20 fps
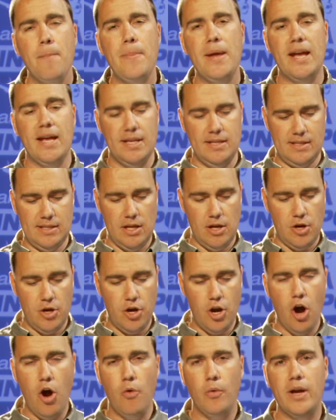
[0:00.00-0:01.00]
because
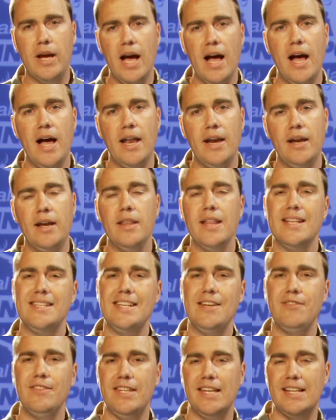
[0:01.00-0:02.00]
no gun
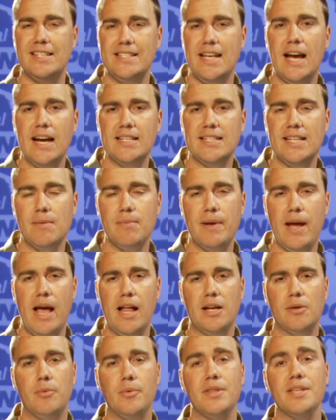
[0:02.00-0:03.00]
that's even the exact same
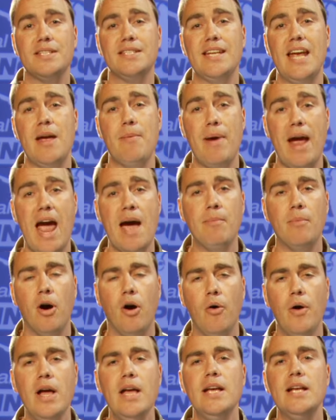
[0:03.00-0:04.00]
caliber with the same
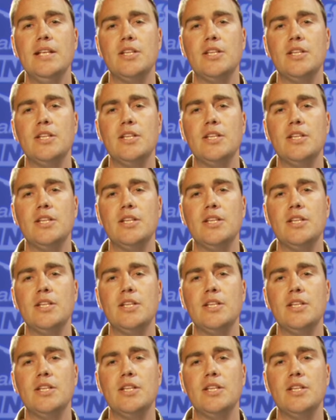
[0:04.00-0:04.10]
ammo